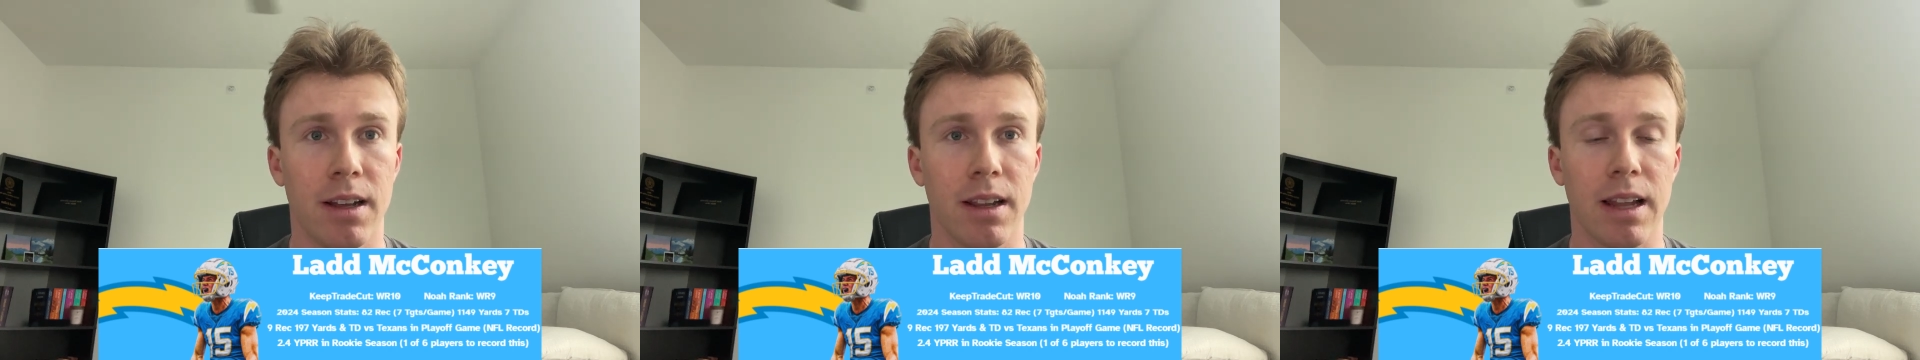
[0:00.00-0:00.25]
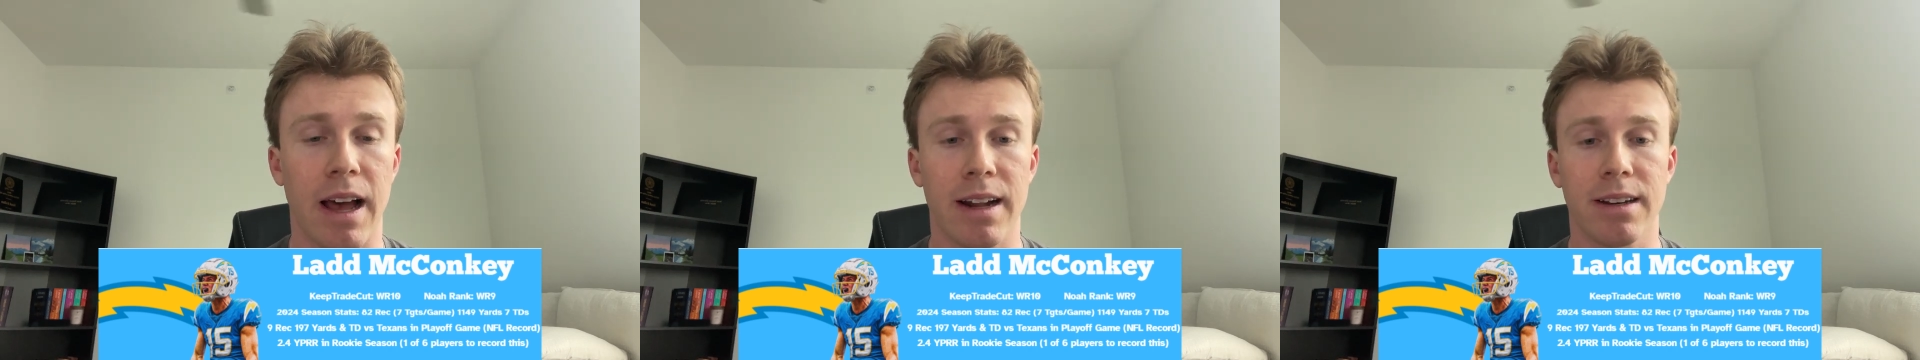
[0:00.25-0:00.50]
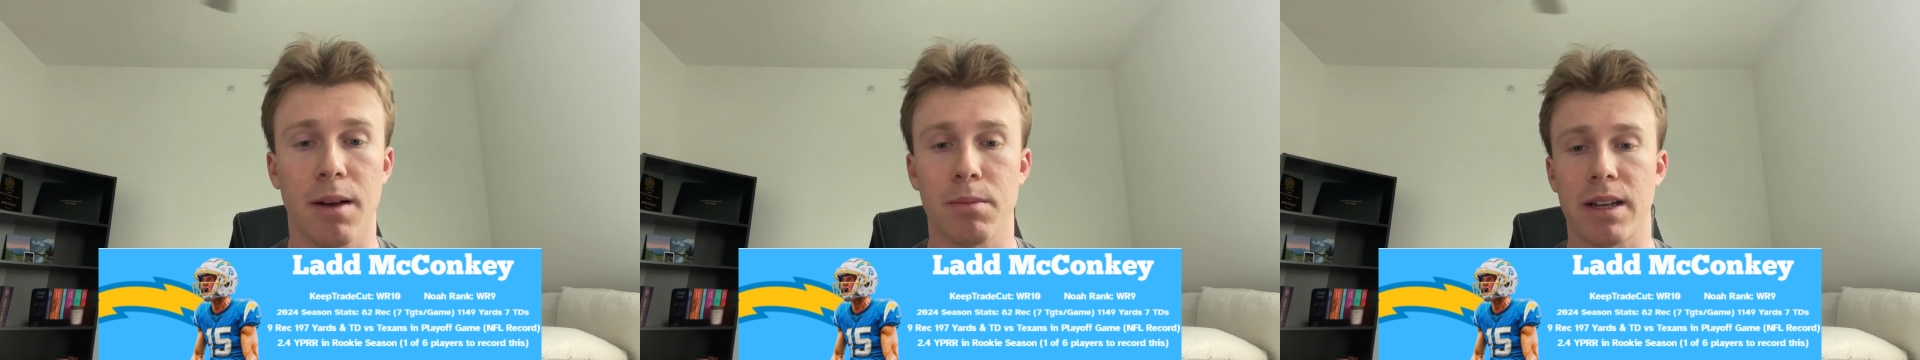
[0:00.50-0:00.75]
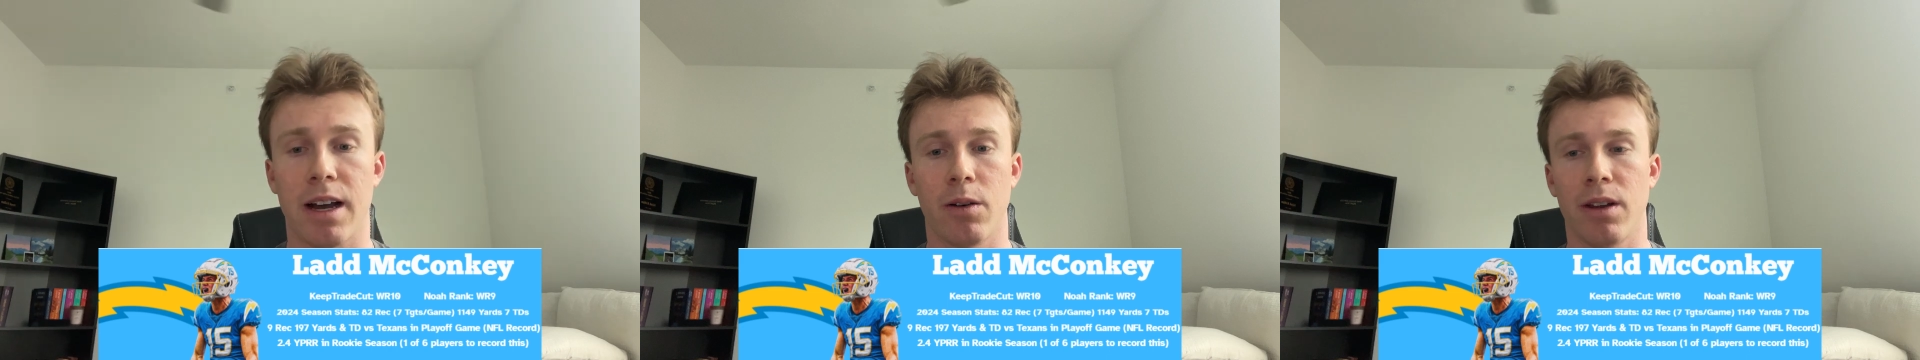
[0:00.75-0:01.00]
Ladd comes
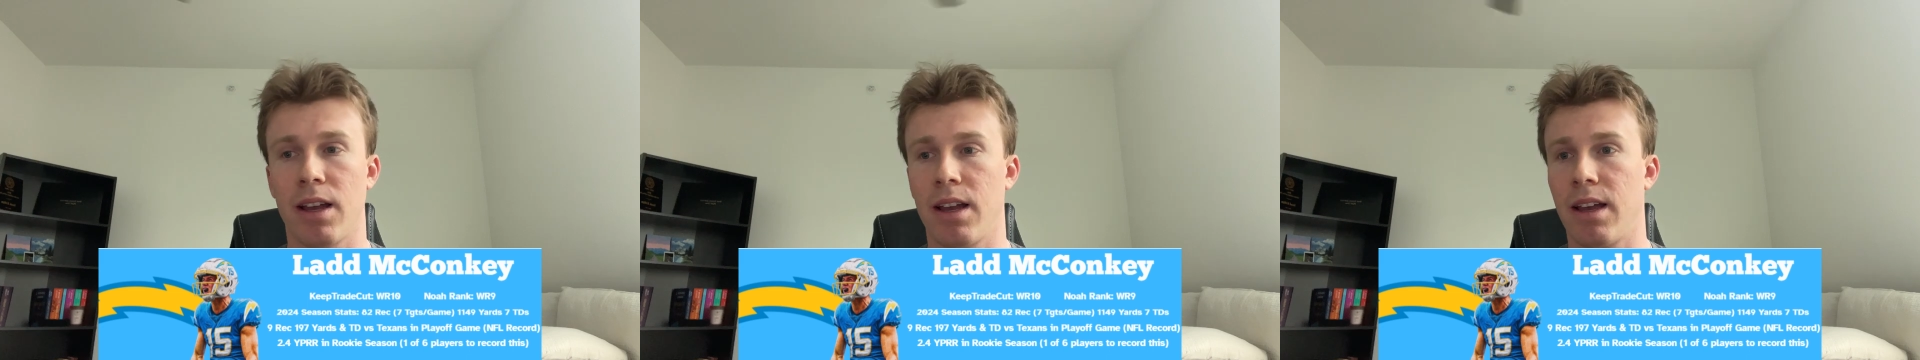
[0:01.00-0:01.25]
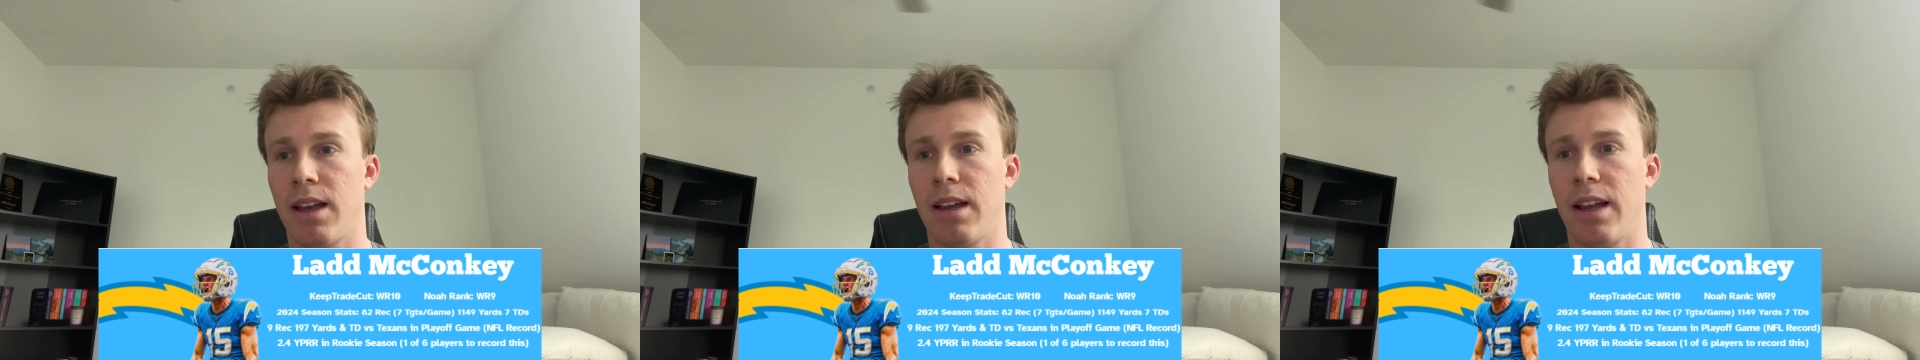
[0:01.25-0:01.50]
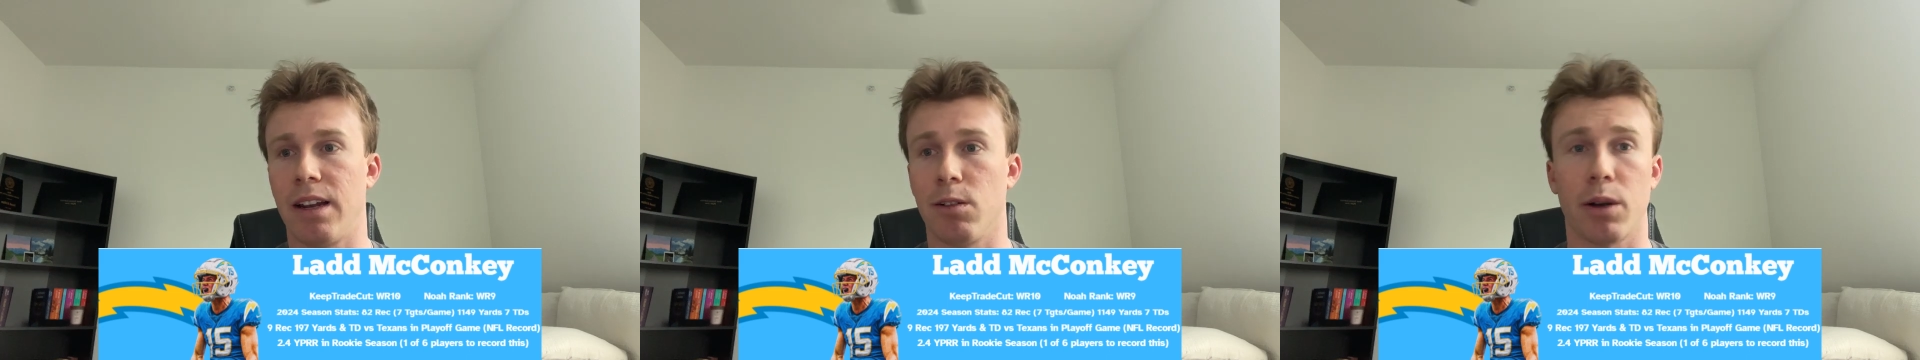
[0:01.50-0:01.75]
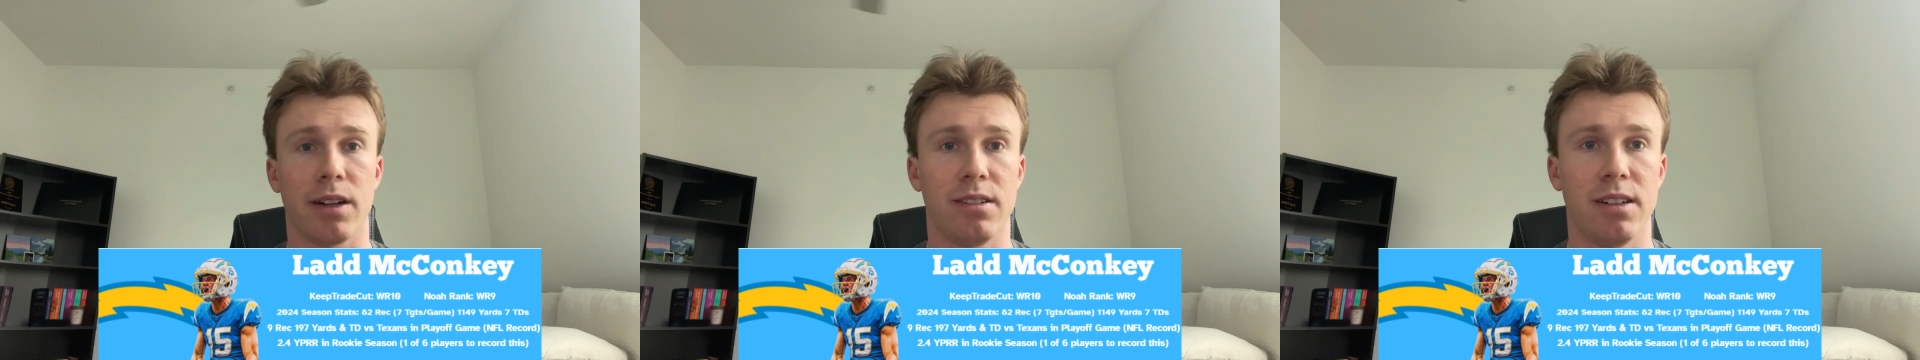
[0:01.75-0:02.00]
out in his
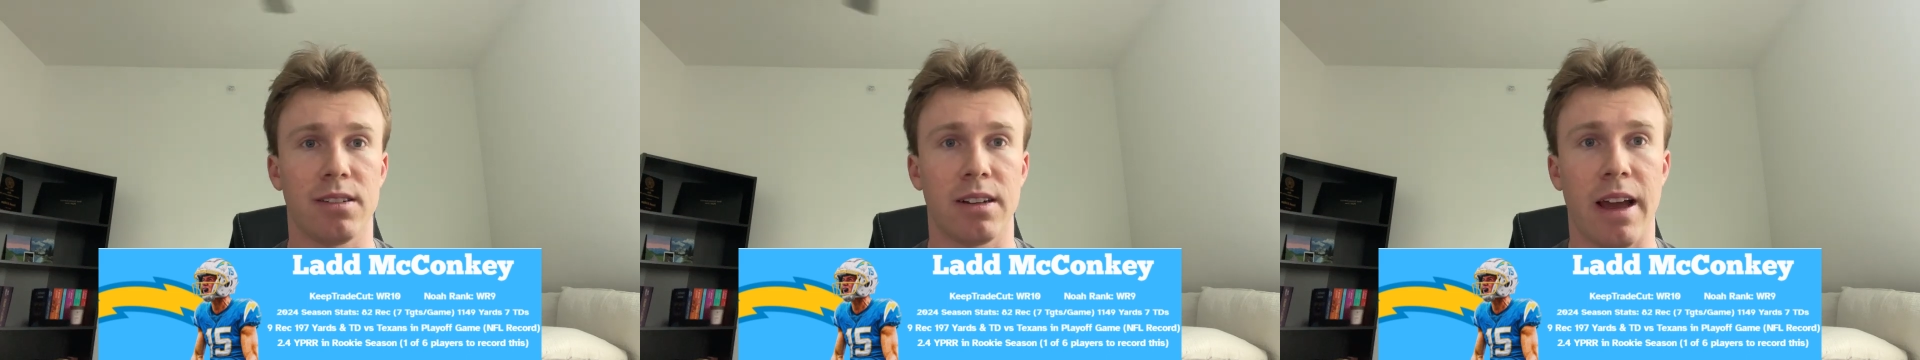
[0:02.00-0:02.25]
rookie season,